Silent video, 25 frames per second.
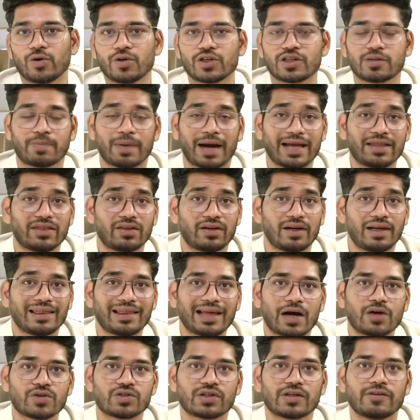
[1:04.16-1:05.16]
used by
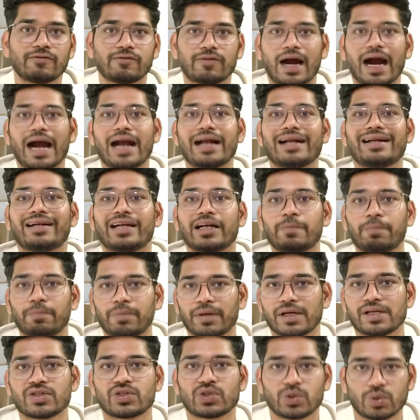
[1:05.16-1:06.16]

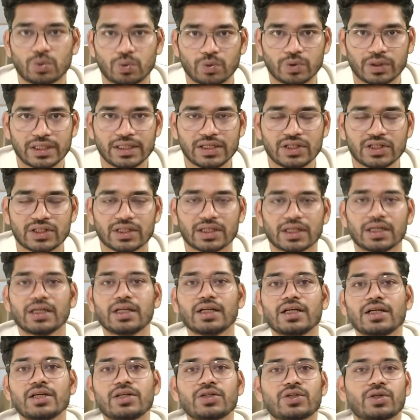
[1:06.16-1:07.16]
3,500 plus students.
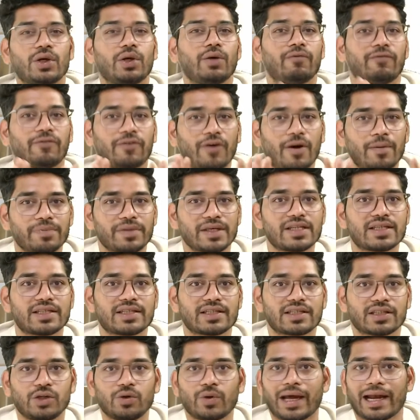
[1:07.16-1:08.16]
So from
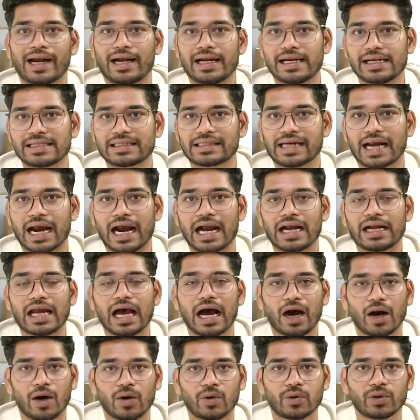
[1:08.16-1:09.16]
this, you can
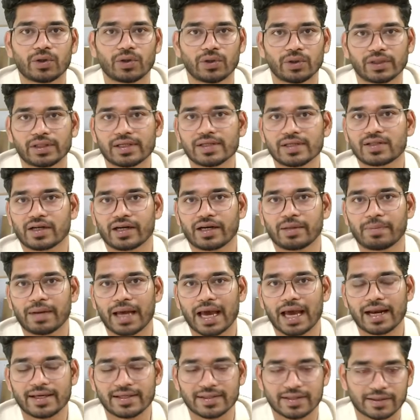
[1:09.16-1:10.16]
understand how good the study
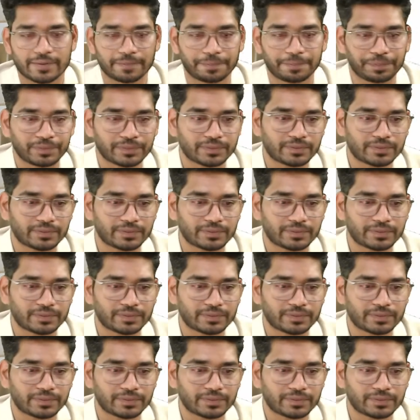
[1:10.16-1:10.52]
plan is.